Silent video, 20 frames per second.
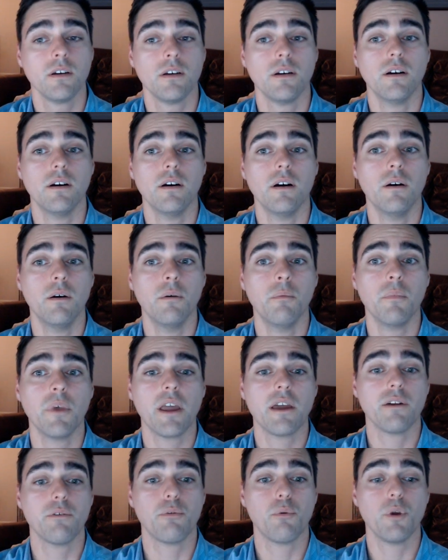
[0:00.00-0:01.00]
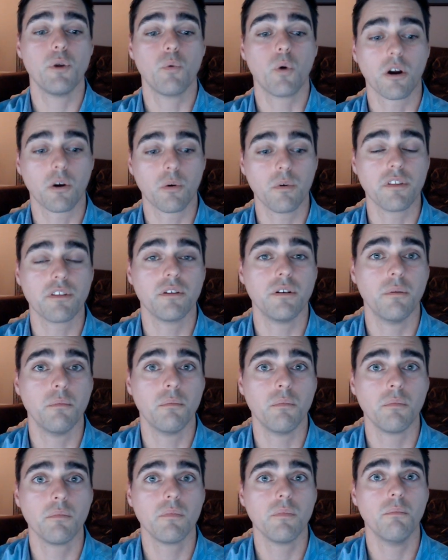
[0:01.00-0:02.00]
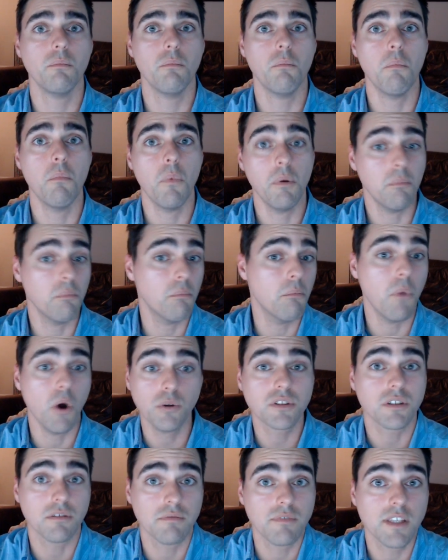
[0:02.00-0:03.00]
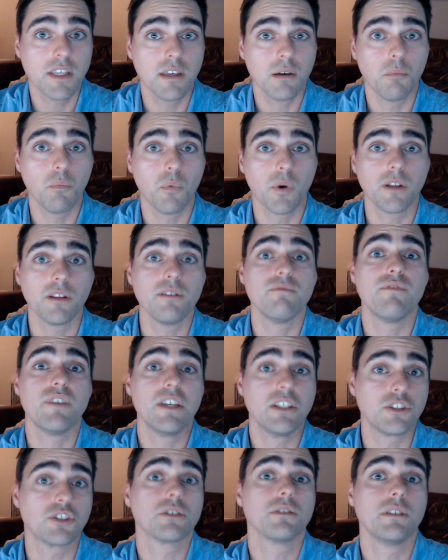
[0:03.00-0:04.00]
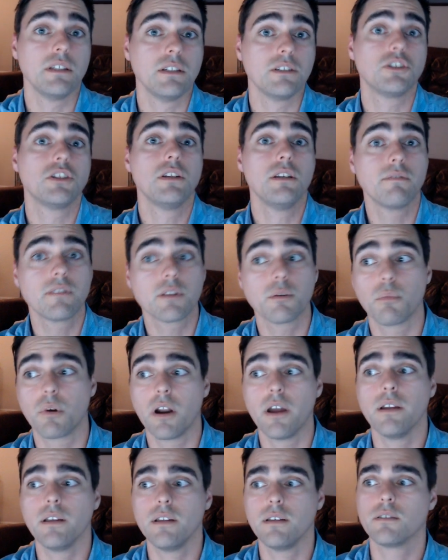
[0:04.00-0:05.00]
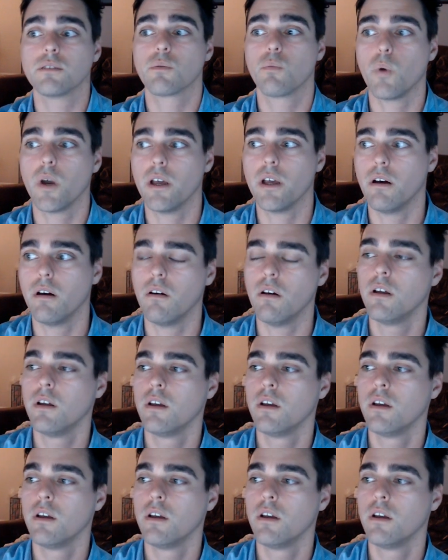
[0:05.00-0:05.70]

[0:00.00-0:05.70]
And if we work with them, most of them will eventually achieve sobriety as well.